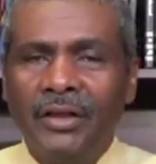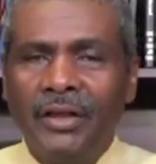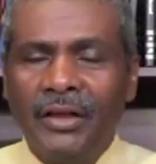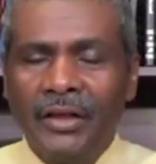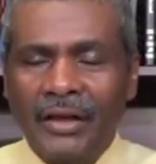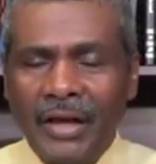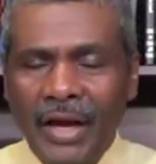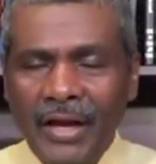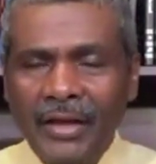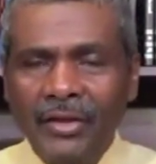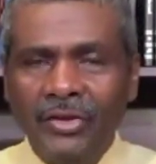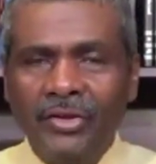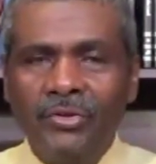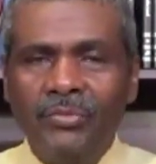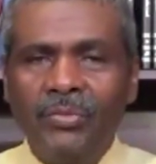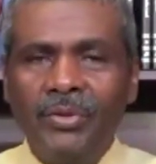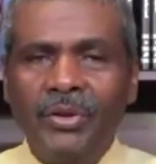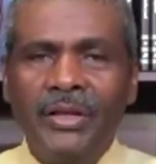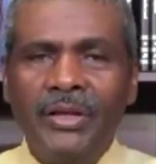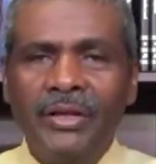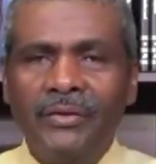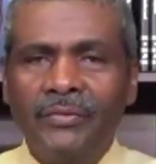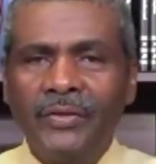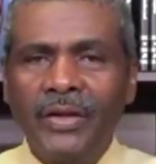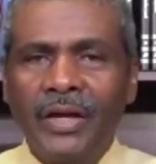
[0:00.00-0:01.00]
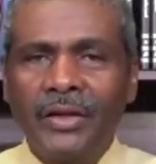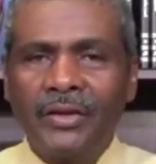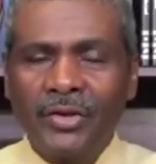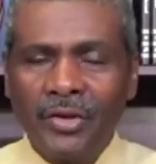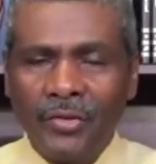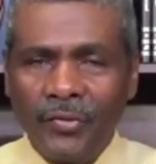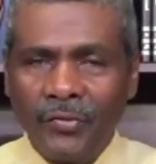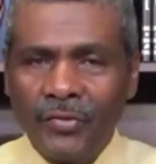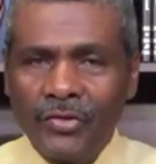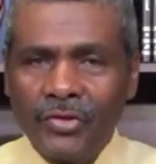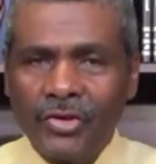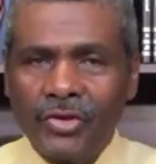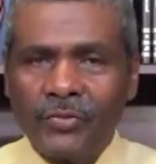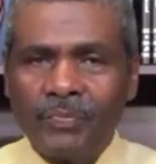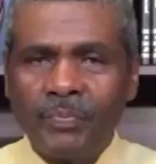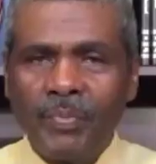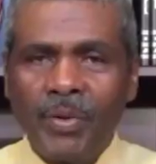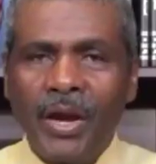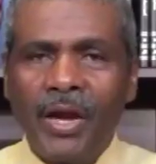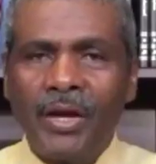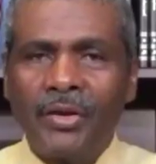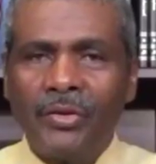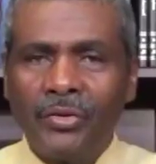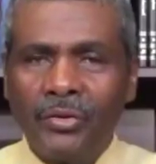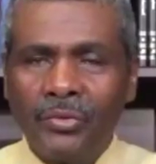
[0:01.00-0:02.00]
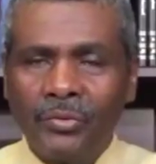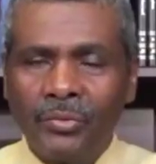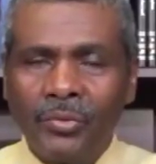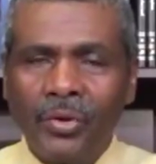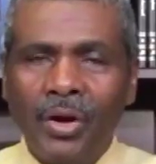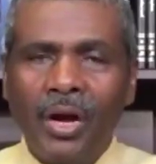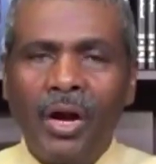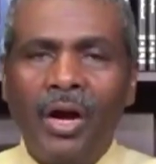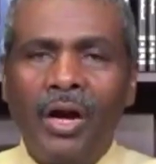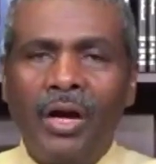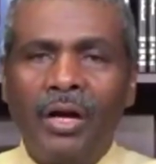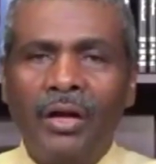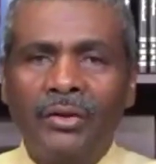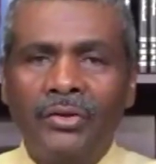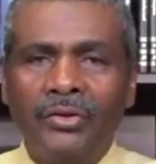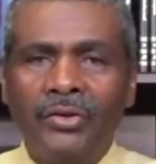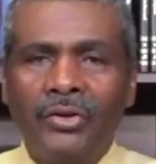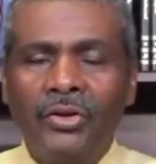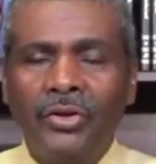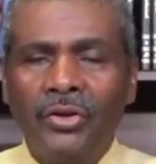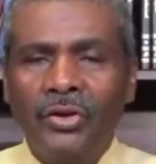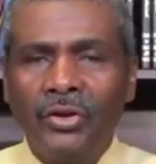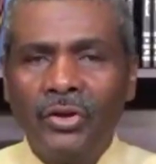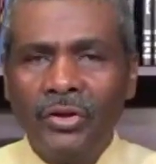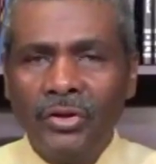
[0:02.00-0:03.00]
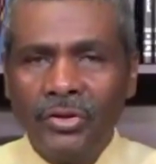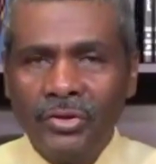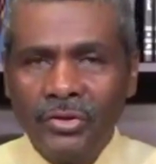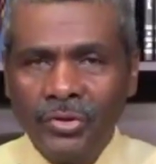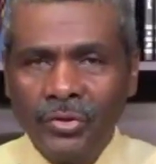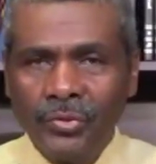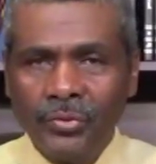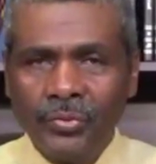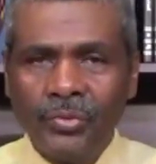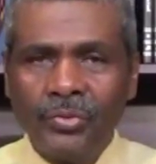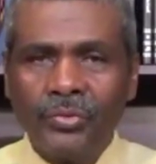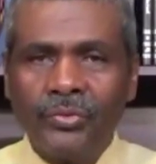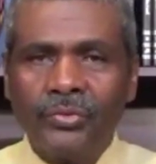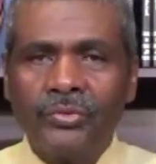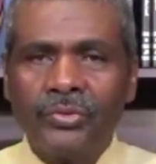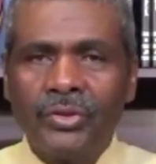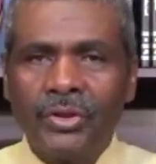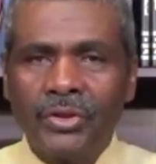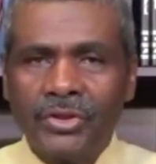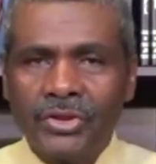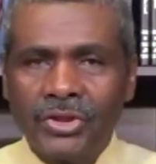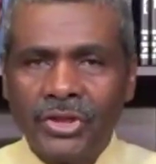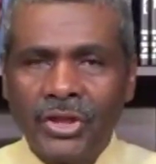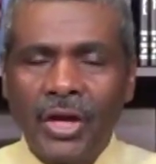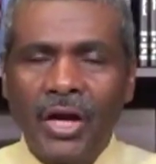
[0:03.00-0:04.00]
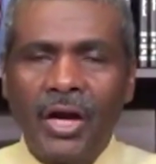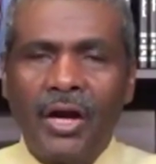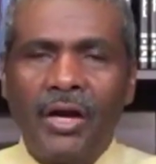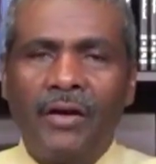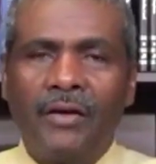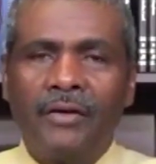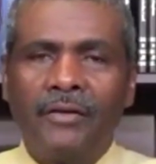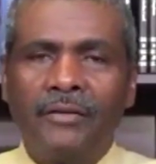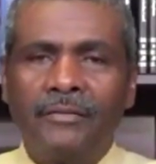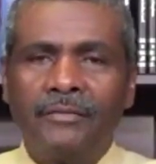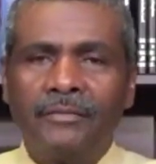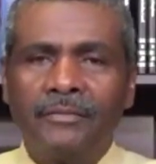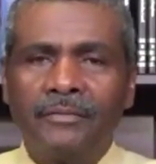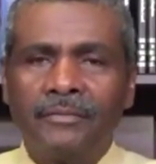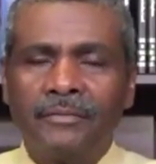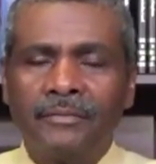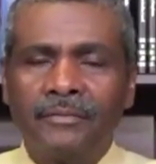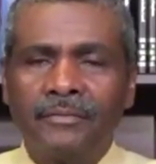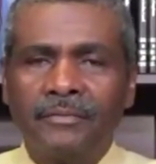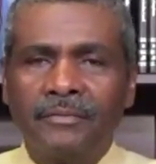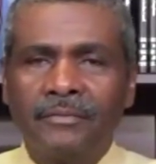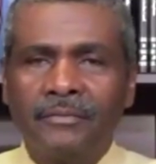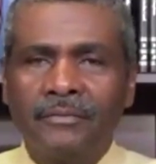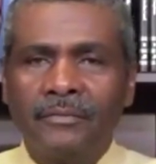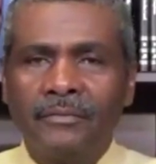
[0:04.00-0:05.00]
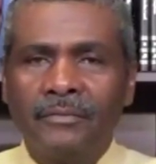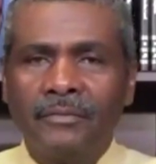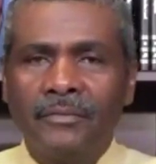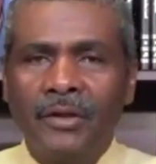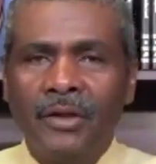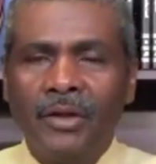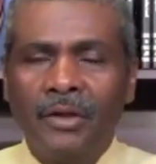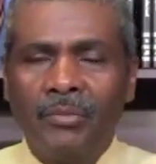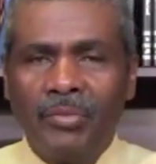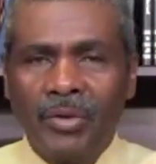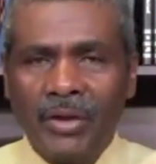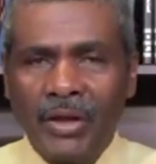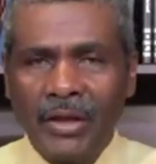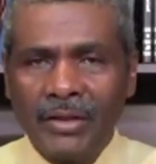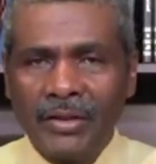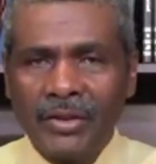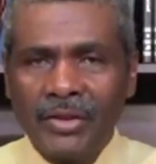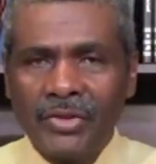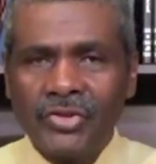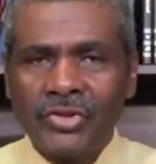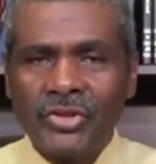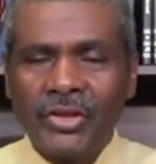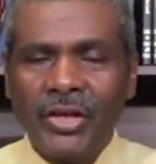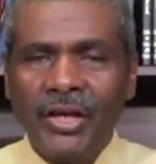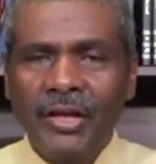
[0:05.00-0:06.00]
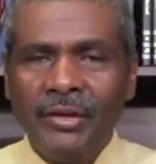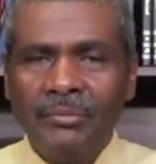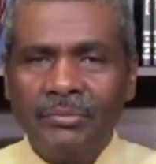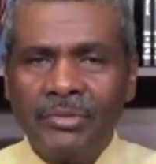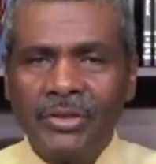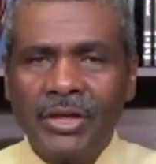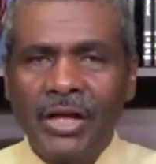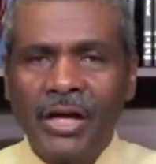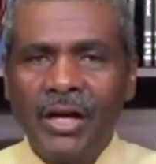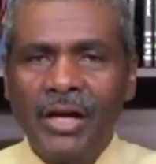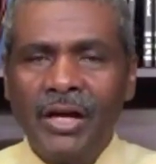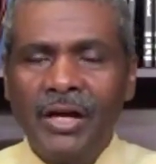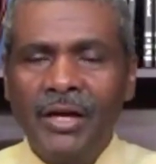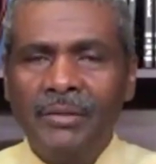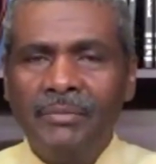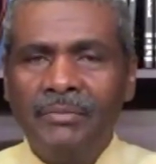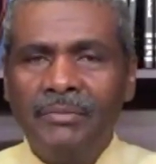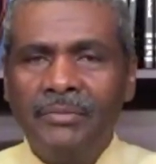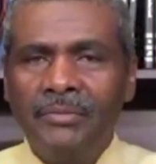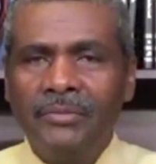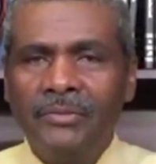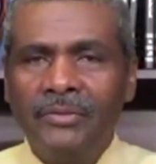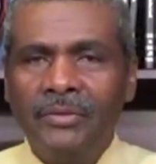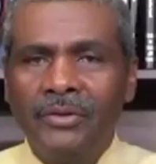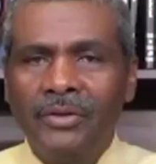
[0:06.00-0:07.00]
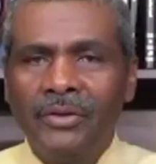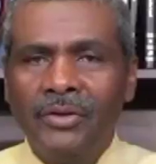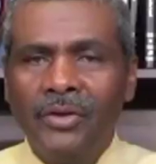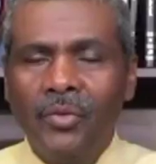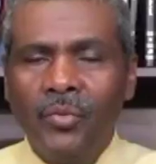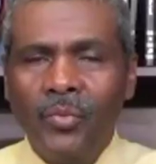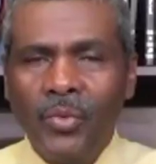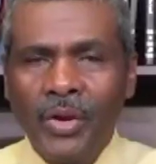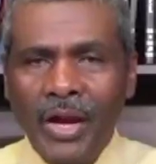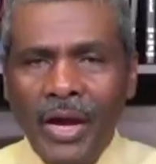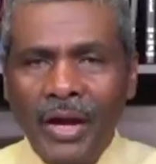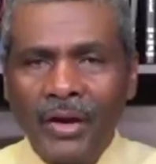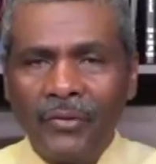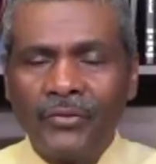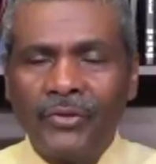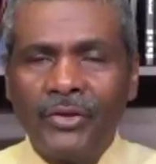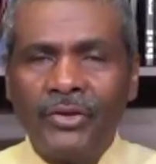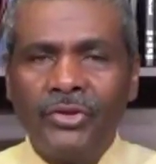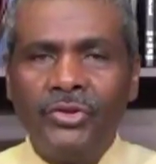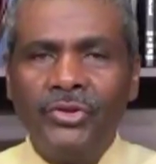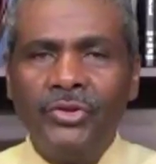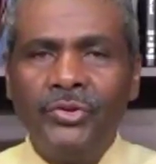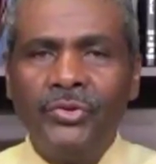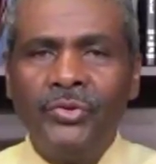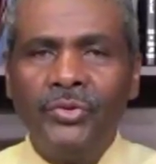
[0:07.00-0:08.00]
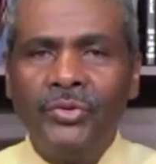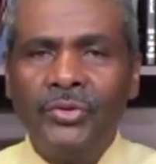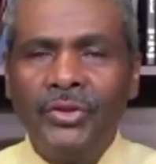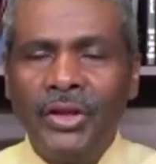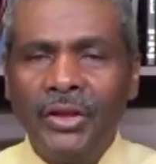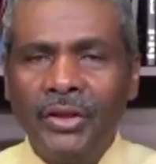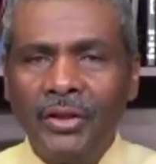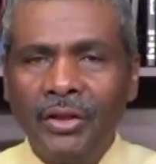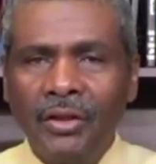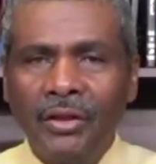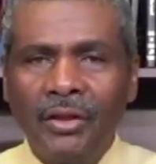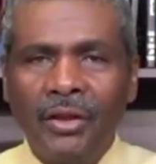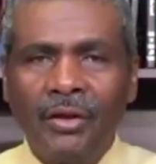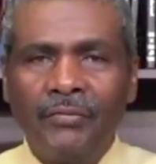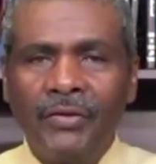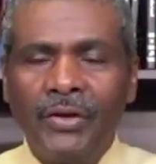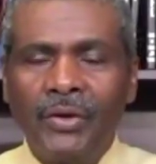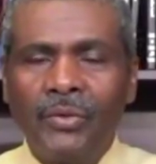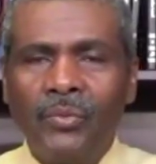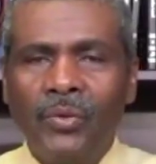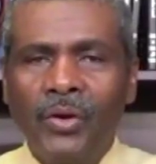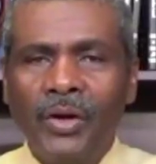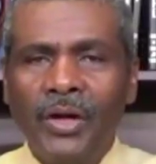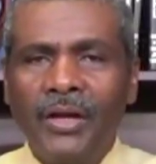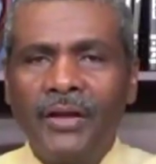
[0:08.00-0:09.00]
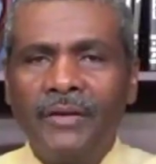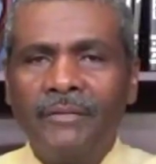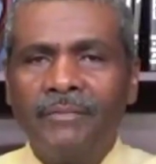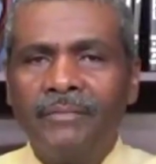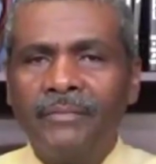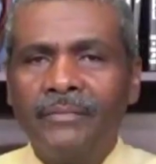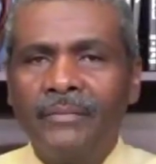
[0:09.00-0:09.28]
And I do believe that if you spare the rod, you ruin the child. But at the same time, we have to do it in a loving way.